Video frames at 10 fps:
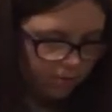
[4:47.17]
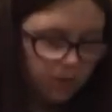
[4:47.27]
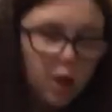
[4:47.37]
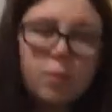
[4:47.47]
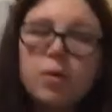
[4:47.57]

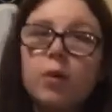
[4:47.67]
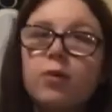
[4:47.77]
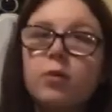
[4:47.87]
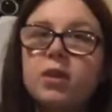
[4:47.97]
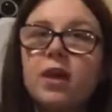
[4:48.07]
nope they were
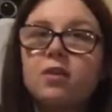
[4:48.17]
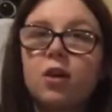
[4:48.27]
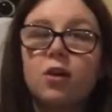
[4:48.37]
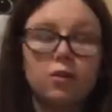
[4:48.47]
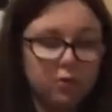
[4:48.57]
from
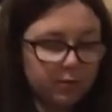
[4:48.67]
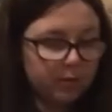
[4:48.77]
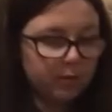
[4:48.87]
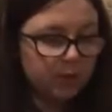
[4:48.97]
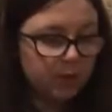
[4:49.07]
Tesco's
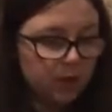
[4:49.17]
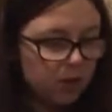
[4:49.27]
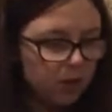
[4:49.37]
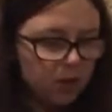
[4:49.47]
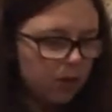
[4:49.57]

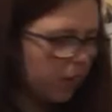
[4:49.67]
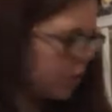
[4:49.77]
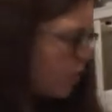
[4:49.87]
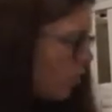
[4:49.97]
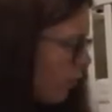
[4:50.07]
which
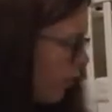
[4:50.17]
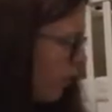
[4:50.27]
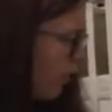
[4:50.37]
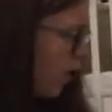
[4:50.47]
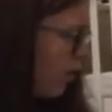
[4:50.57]
ones were from
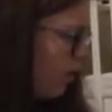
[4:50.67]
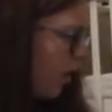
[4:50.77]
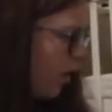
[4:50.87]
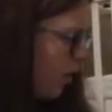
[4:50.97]
Fred and Flo?